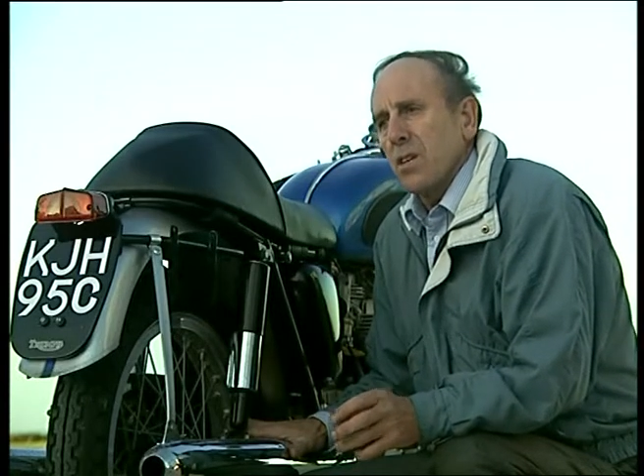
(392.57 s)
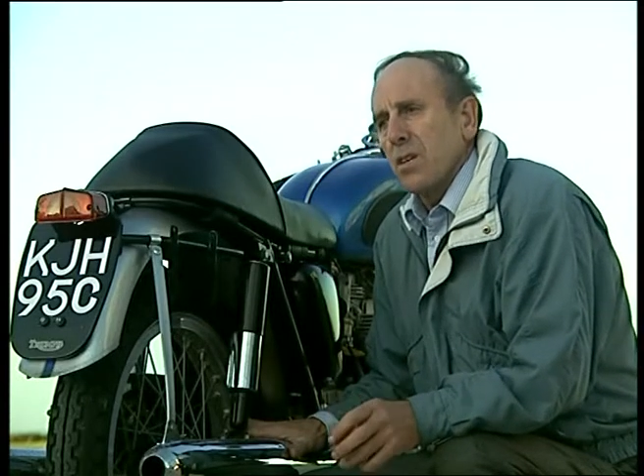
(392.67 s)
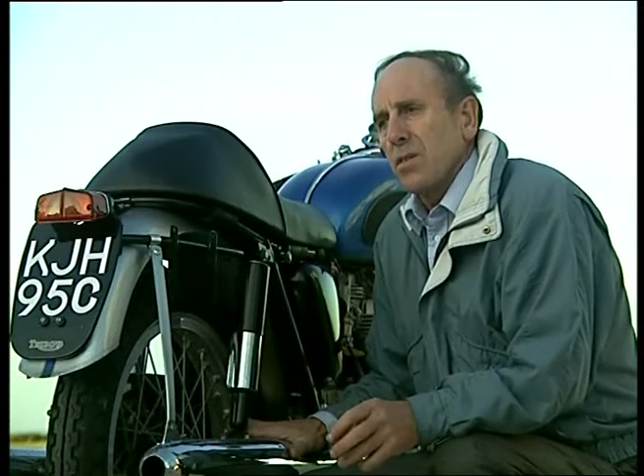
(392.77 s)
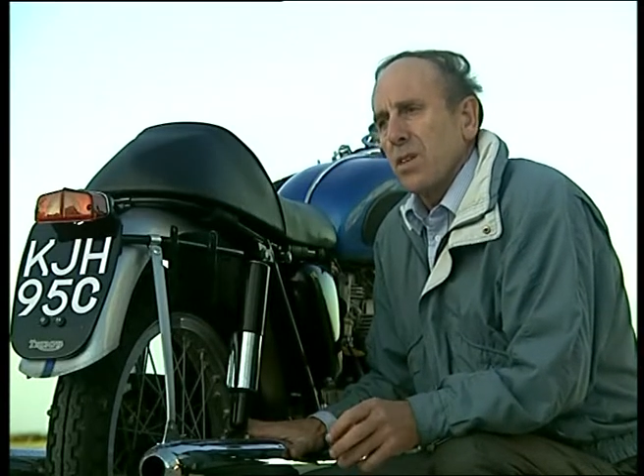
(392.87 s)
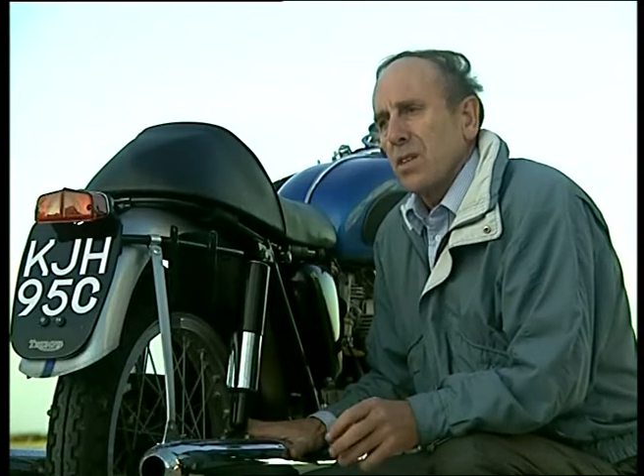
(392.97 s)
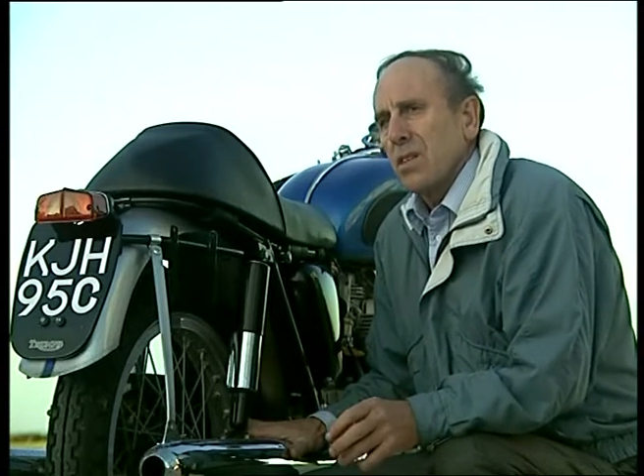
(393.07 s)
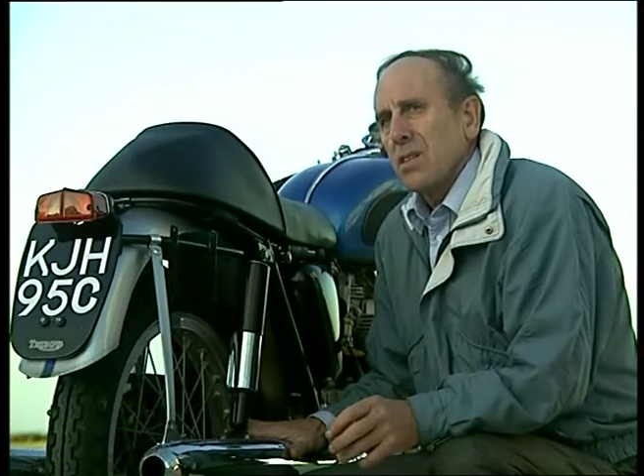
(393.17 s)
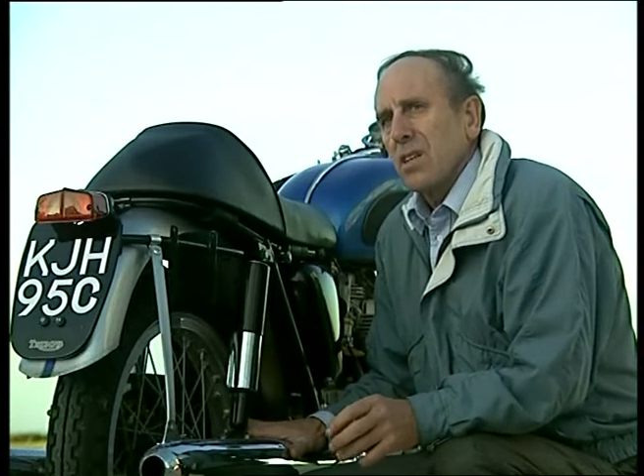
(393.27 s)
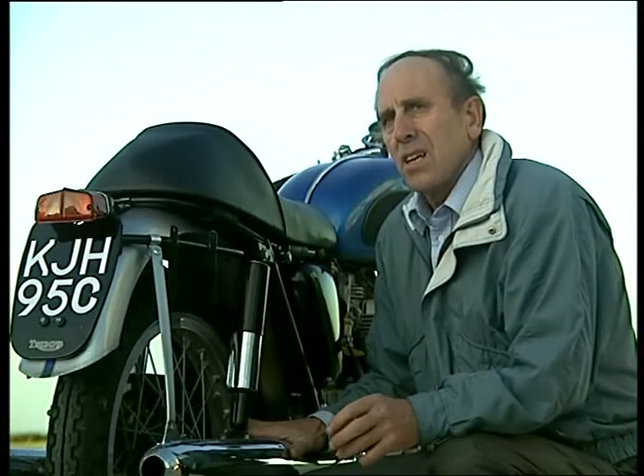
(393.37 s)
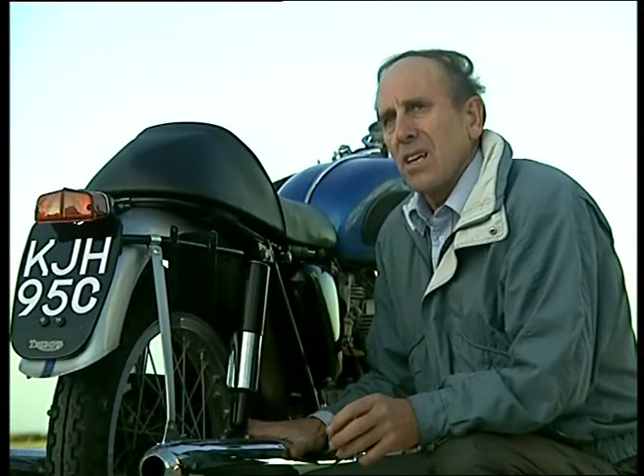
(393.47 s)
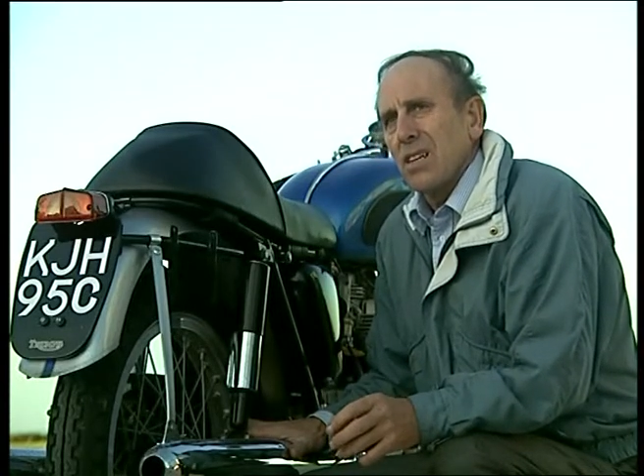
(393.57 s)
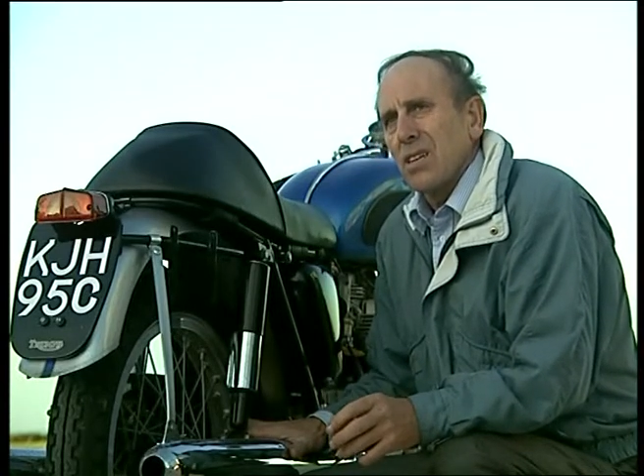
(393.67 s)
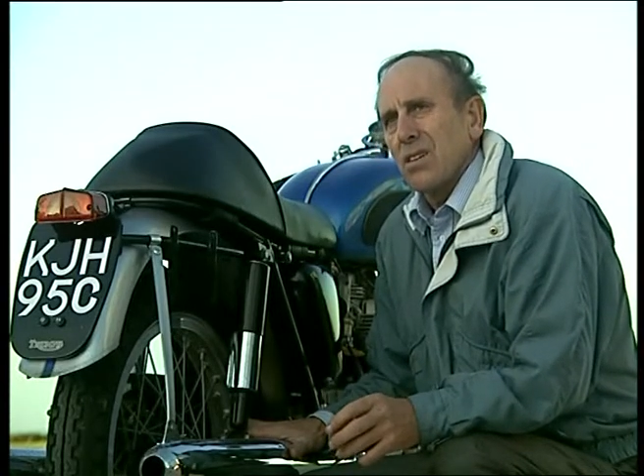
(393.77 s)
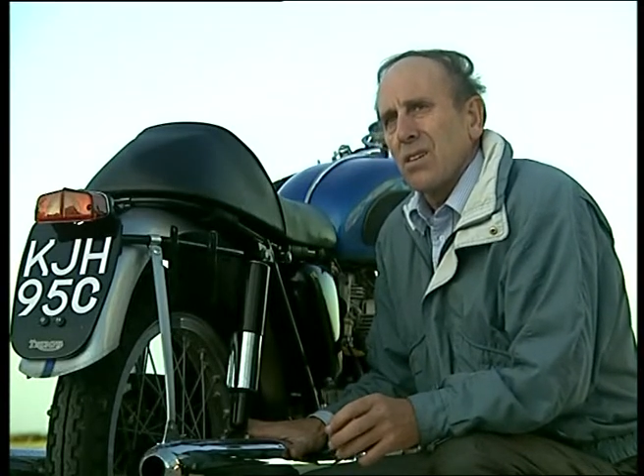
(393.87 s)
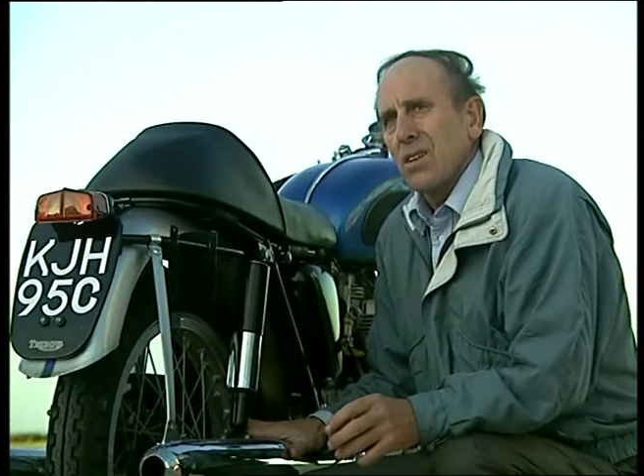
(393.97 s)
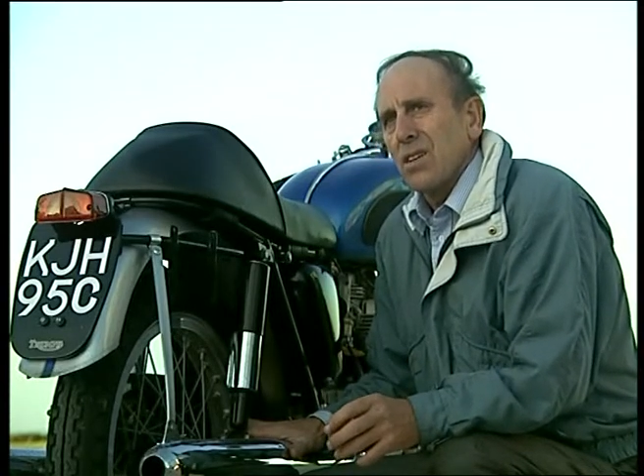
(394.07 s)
heavier to handle.